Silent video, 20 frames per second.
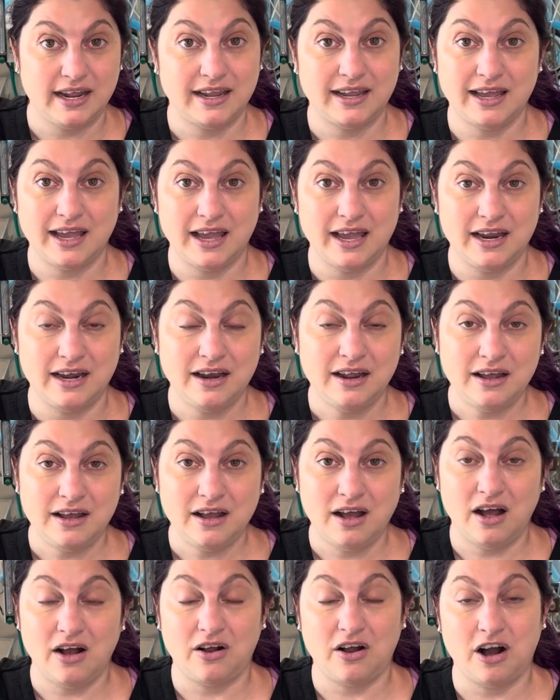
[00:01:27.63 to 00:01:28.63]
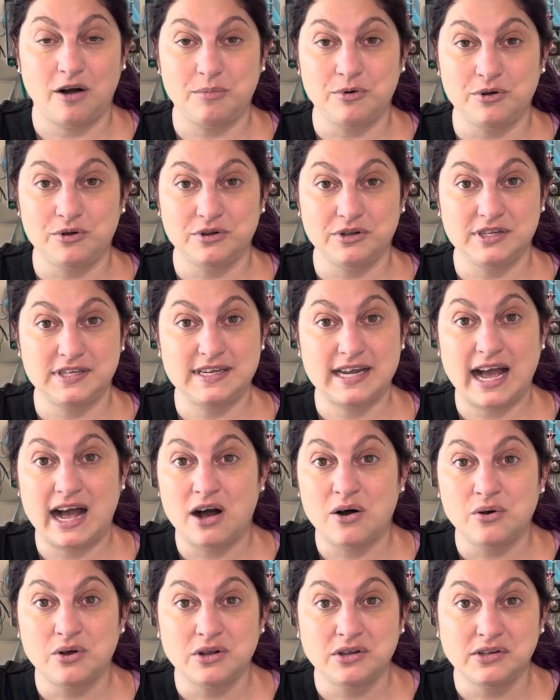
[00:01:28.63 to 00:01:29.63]
Get a couple old
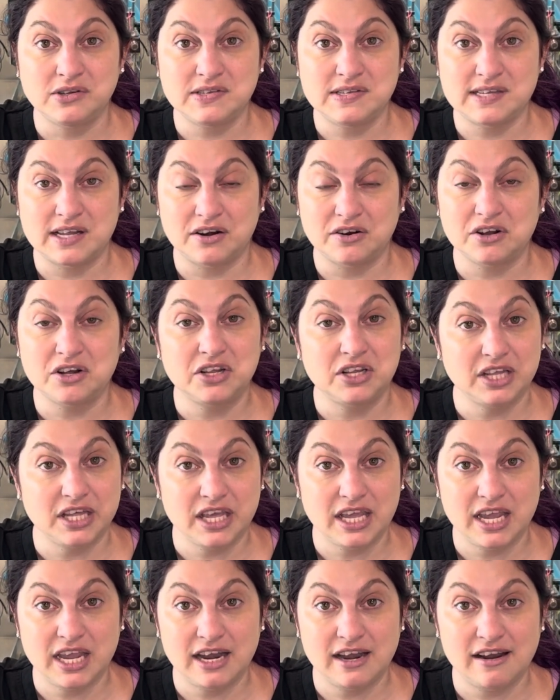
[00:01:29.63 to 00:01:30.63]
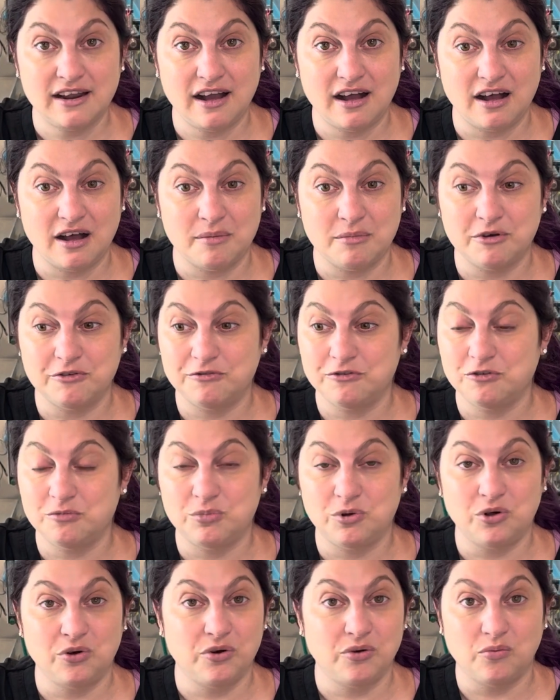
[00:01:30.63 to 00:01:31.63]
towels that are clean, a food
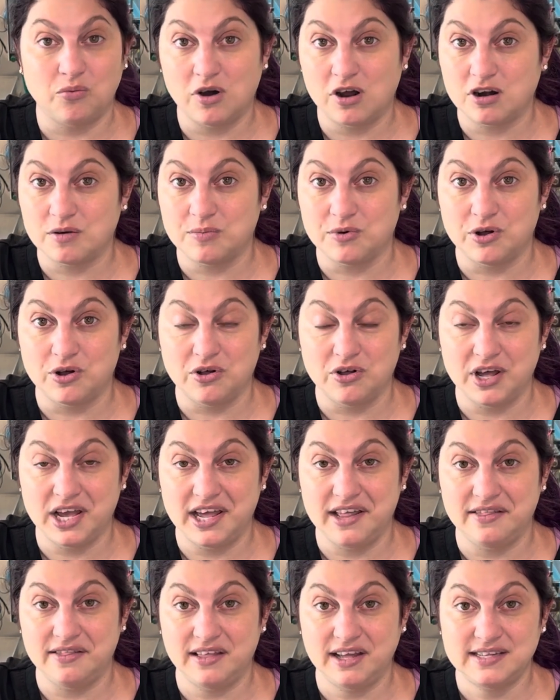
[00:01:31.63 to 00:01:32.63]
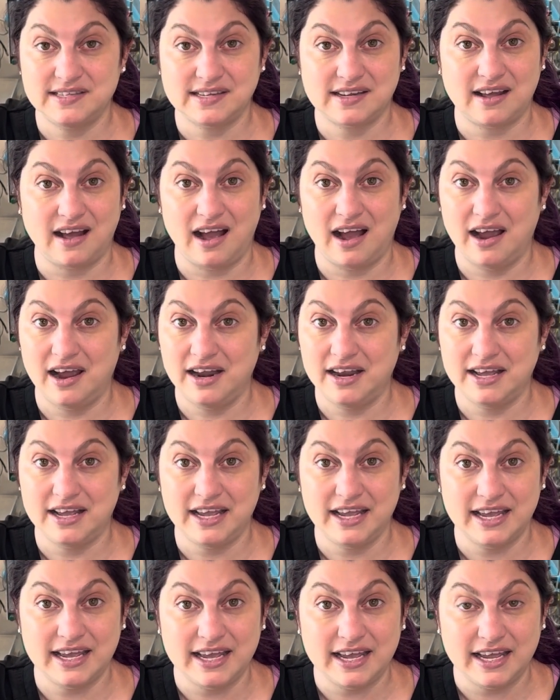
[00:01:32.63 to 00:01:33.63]
bowl and water bowl, and that's kind of
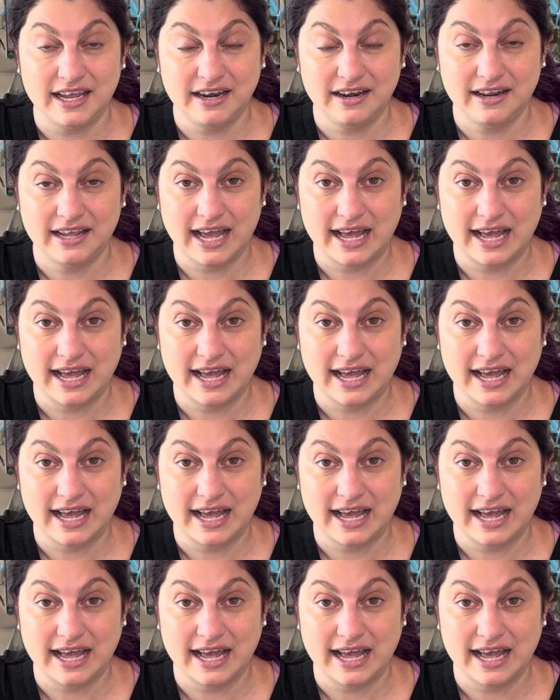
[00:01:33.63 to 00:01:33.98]
it.